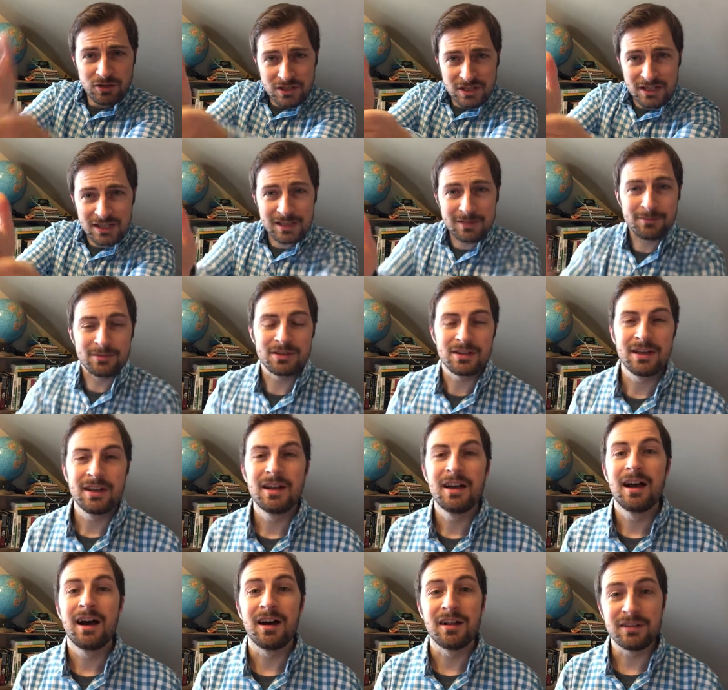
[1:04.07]
teams
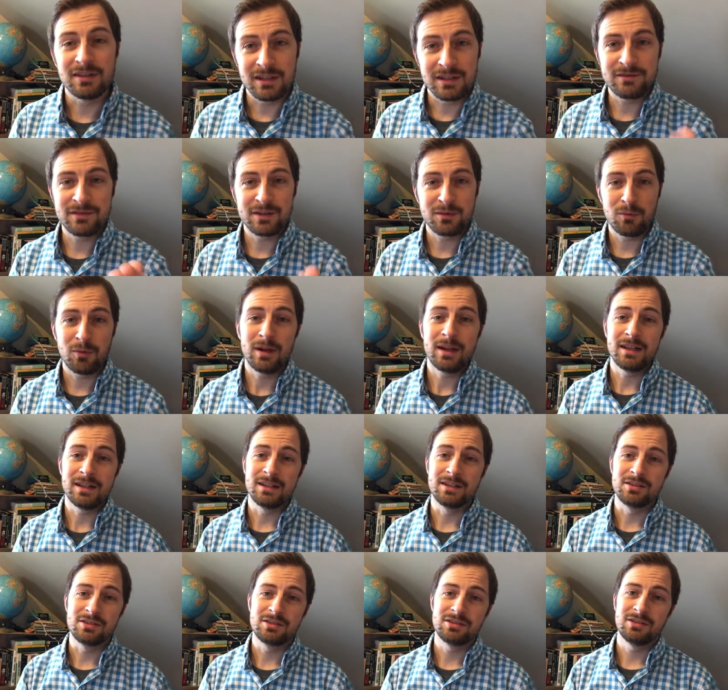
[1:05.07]
a living
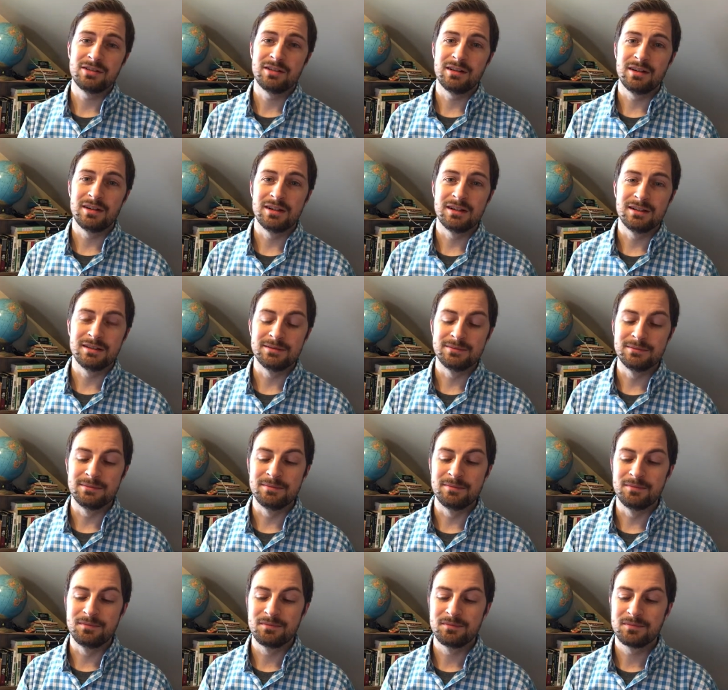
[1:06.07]
wage
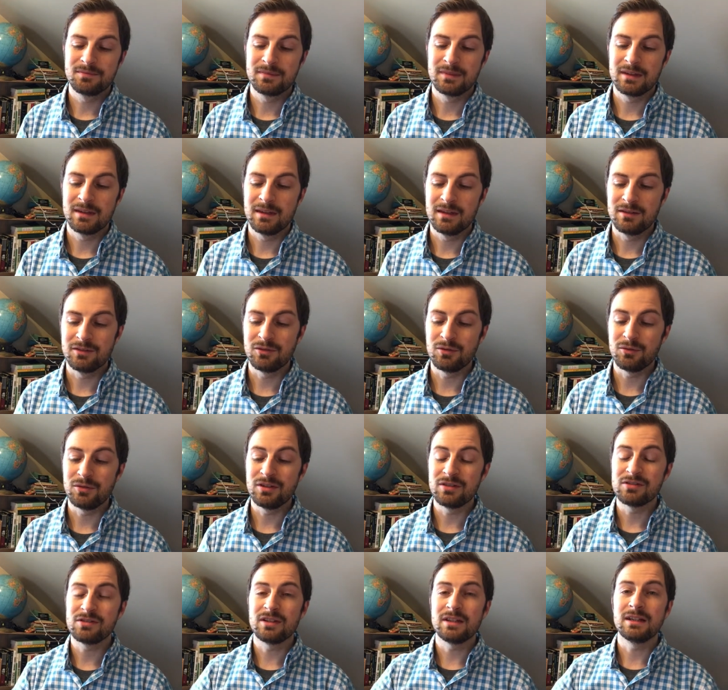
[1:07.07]
um, so
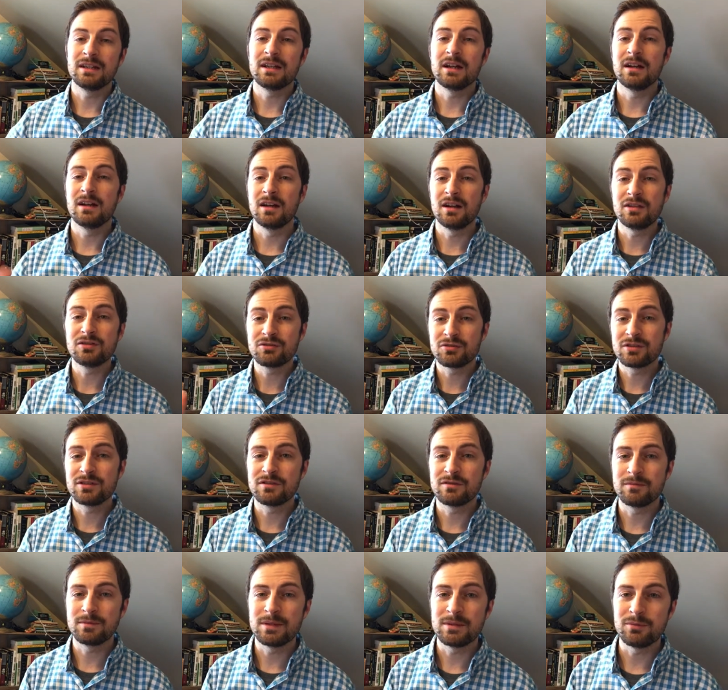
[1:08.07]
there's like hundreds
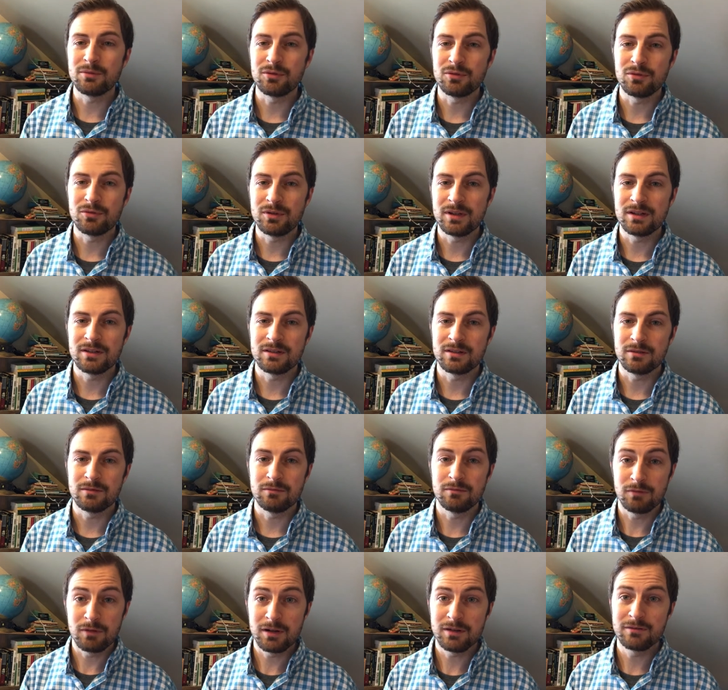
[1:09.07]
of people who get to
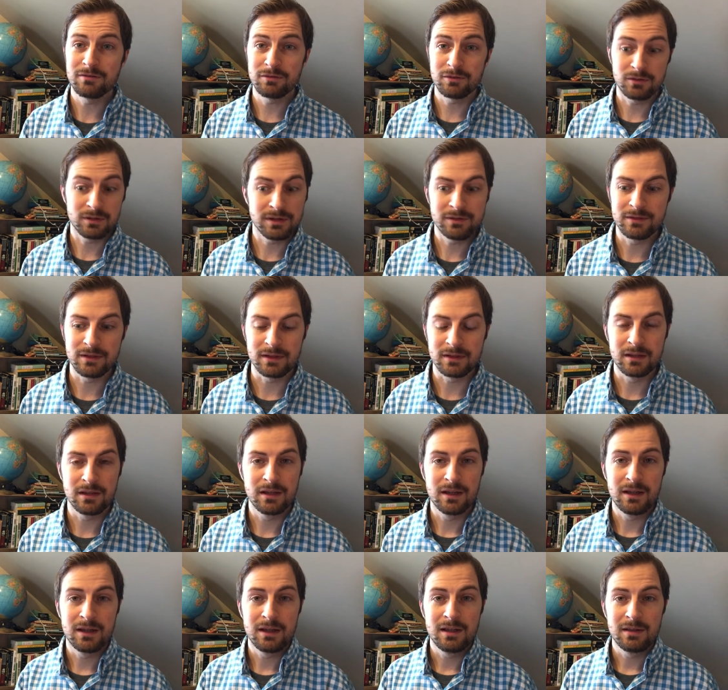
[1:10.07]
run for a living
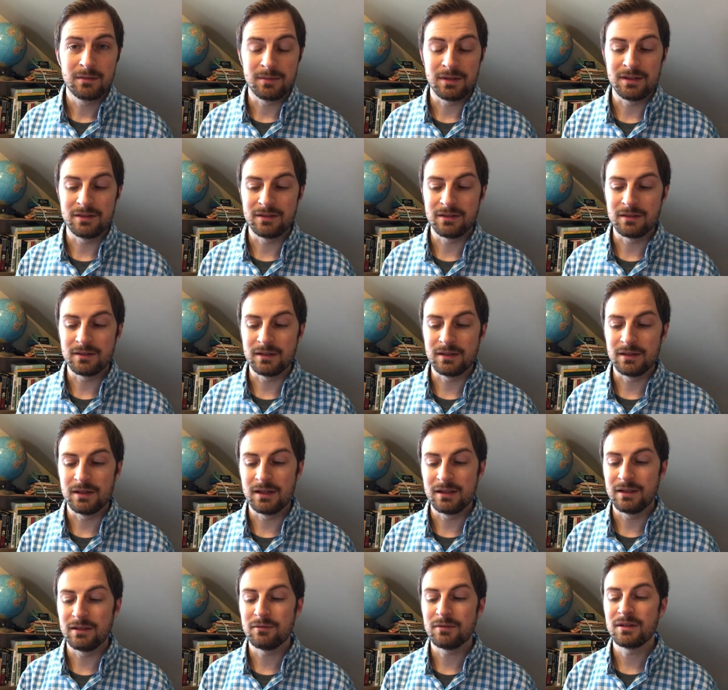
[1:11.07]
basically
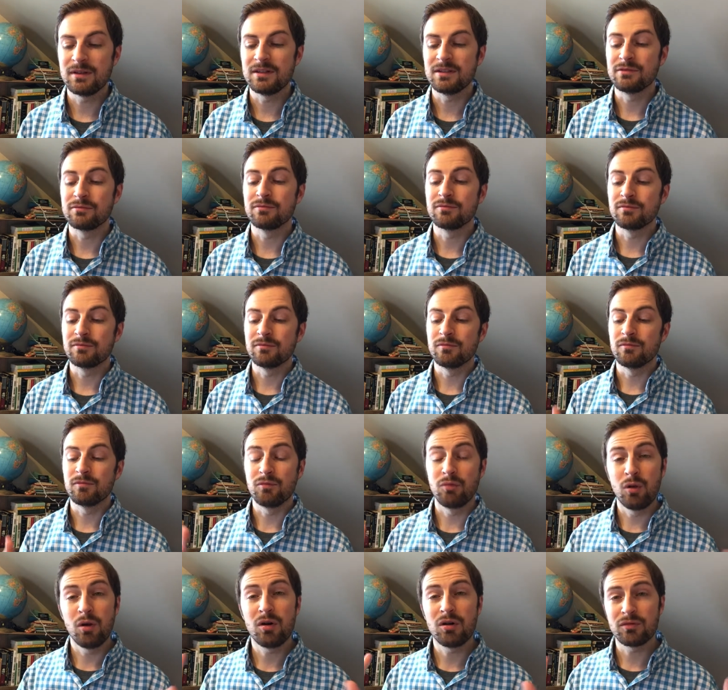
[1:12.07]
and they run these
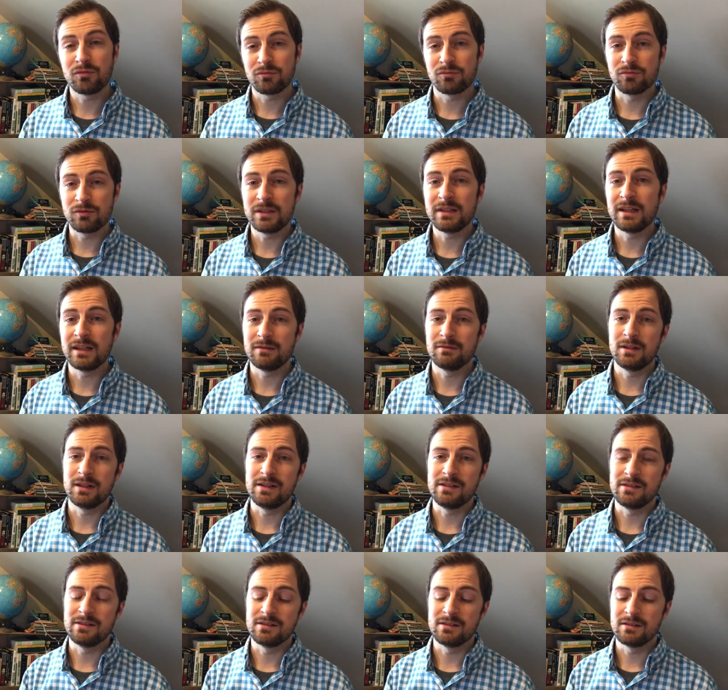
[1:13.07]
long relay
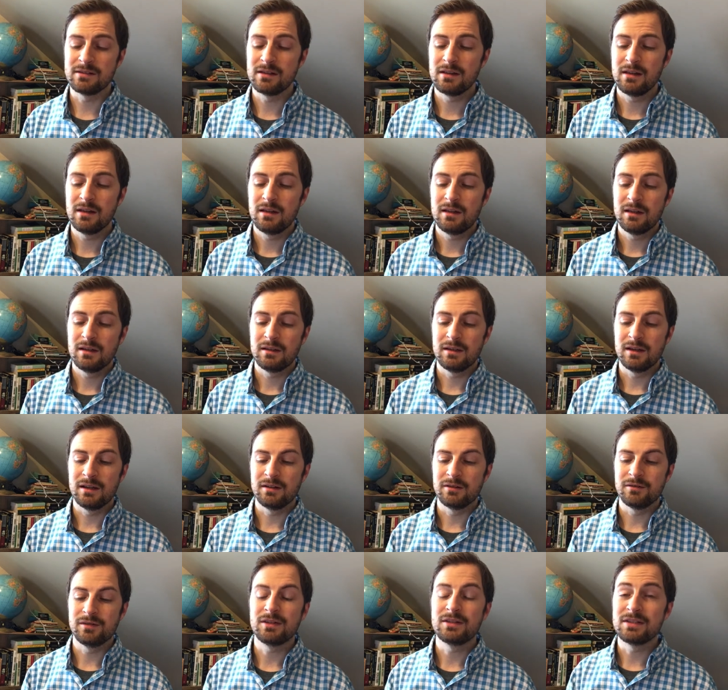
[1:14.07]
races
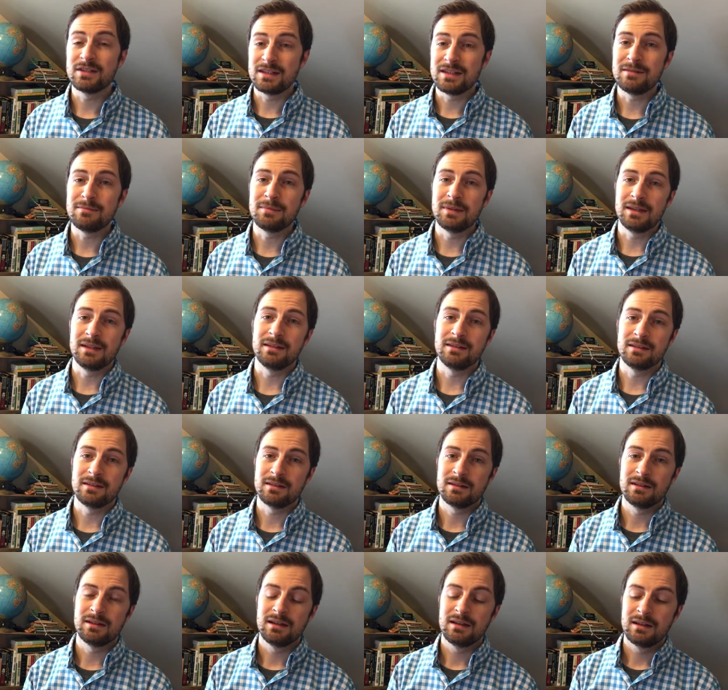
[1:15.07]
that are very team based